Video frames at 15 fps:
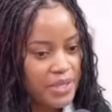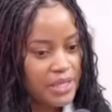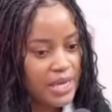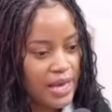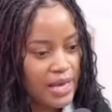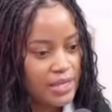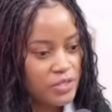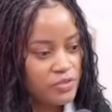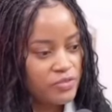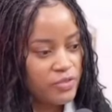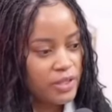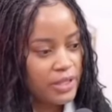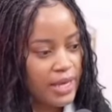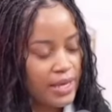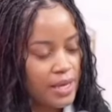
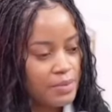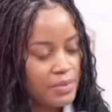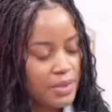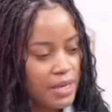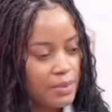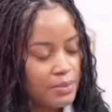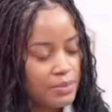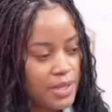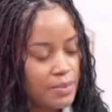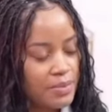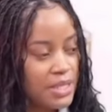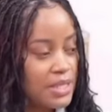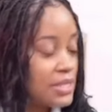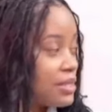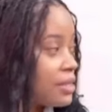So your
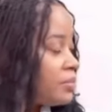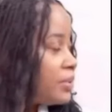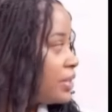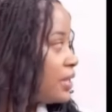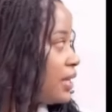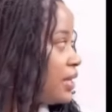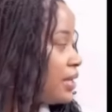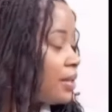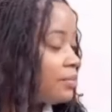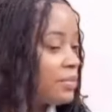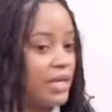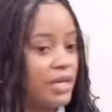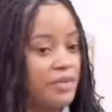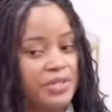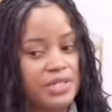leadership, this other
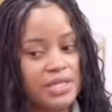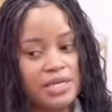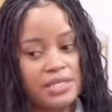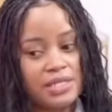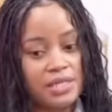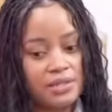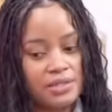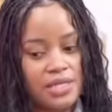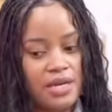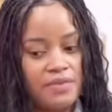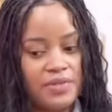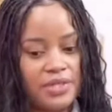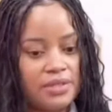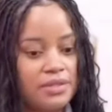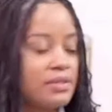random dude,
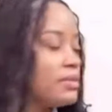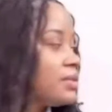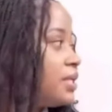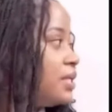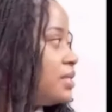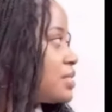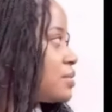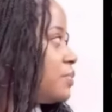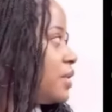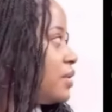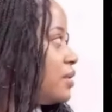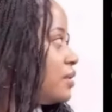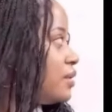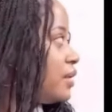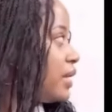you don't have, I
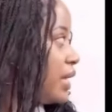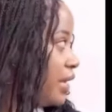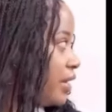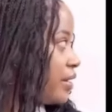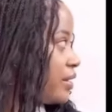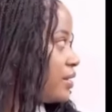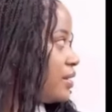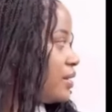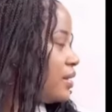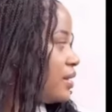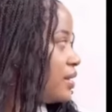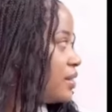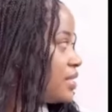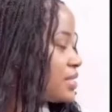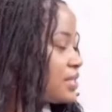mean, what are you talking
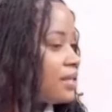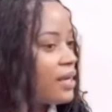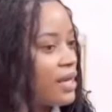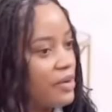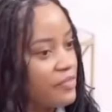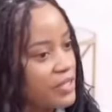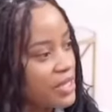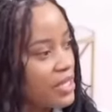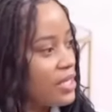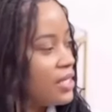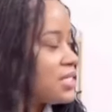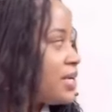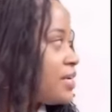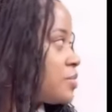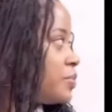about?
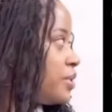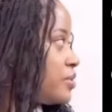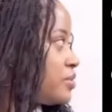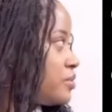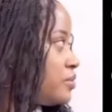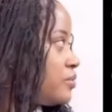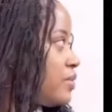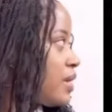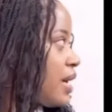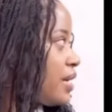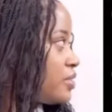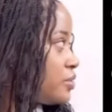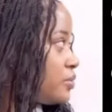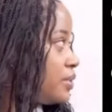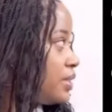I already
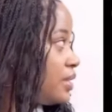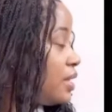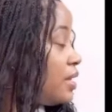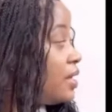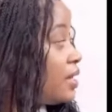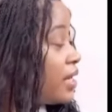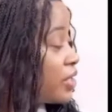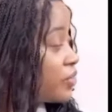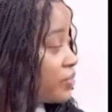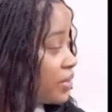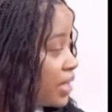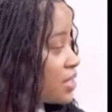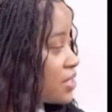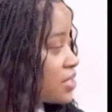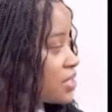got marching orders.